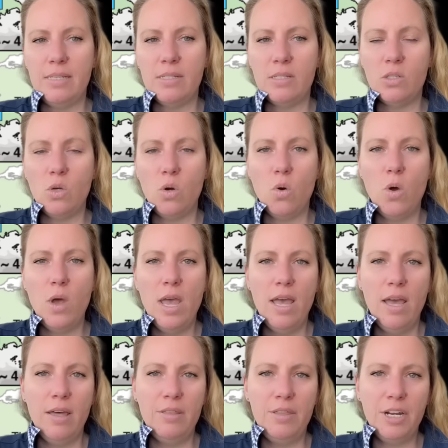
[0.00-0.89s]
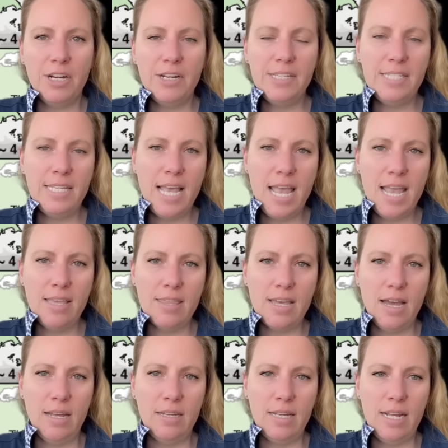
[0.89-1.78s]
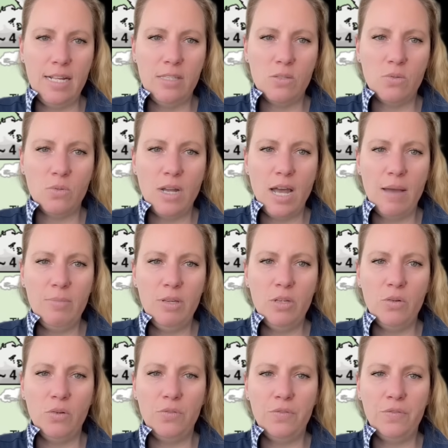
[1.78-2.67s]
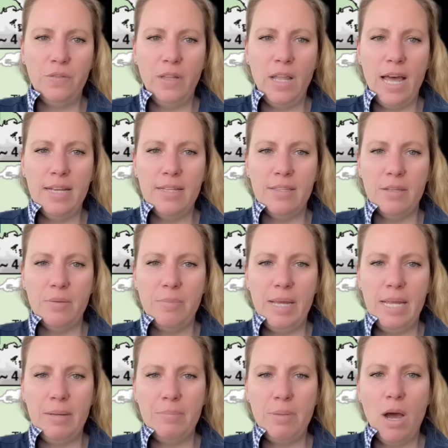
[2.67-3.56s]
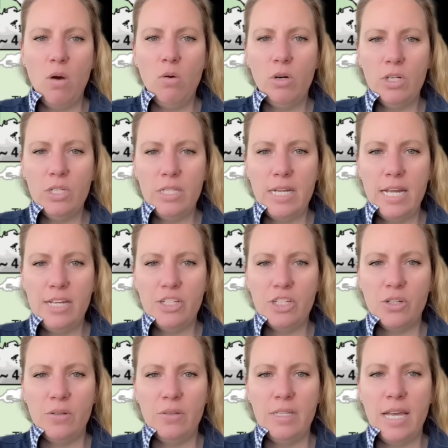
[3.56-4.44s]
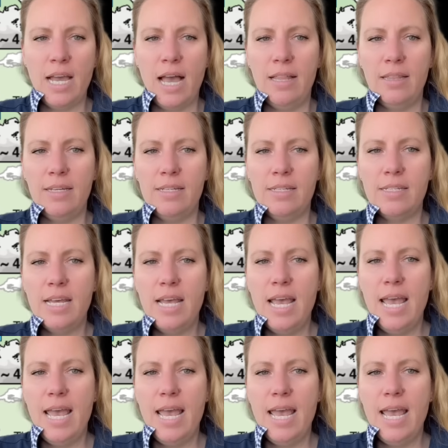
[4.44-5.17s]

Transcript: So they're saying that a tsunami could flood the main power station on the island